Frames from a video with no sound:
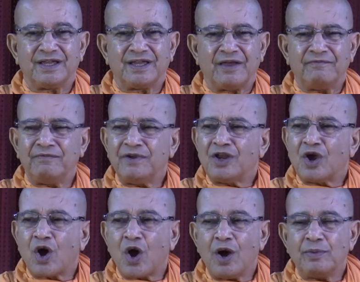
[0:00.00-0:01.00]
every
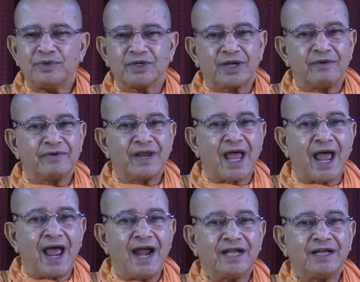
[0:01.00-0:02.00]
object, every
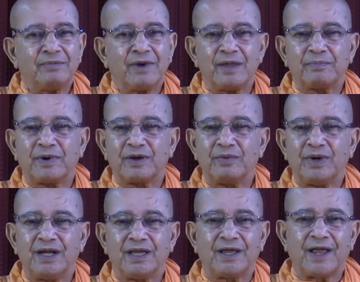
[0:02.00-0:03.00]
atom I am
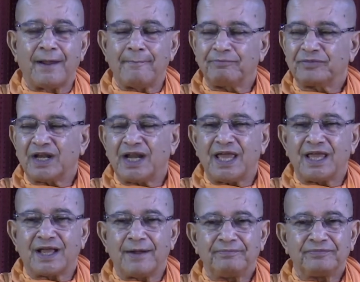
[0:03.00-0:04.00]
pervading,
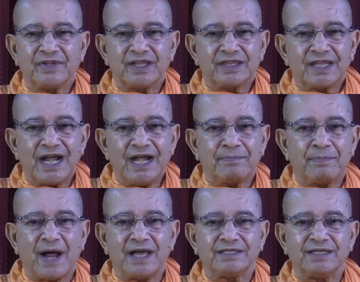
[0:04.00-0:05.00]
like the thread
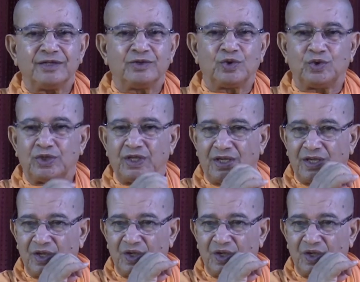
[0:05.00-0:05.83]
passing through the